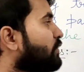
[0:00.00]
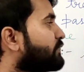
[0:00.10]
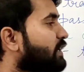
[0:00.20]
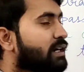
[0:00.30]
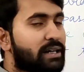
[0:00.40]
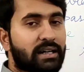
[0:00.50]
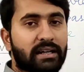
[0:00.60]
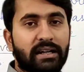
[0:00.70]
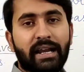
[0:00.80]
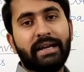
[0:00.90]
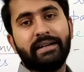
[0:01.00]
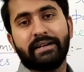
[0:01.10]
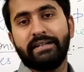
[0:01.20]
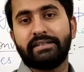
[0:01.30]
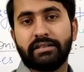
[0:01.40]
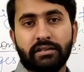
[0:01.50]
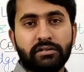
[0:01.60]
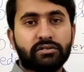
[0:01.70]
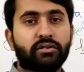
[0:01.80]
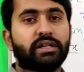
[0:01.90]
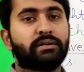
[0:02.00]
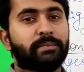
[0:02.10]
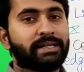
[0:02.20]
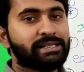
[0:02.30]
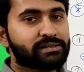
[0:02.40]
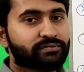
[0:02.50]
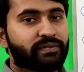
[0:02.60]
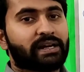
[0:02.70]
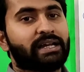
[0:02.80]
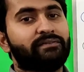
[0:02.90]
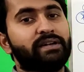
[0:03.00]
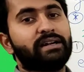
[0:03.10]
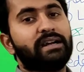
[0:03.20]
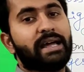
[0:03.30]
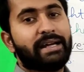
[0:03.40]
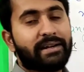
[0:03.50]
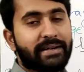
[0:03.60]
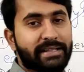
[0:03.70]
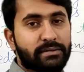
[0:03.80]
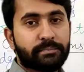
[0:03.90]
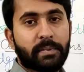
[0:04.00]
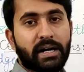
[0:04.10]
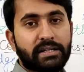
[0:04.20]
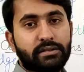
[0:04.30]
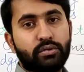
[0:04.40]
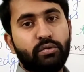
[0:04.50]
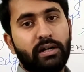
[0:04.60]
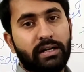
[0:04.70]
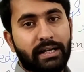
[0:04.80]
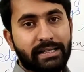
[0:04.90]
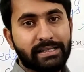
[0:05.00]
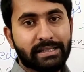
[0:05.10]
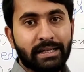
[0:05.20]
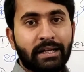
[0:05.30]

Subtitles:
of the light rays. So it means whenever light rays pass through a lens,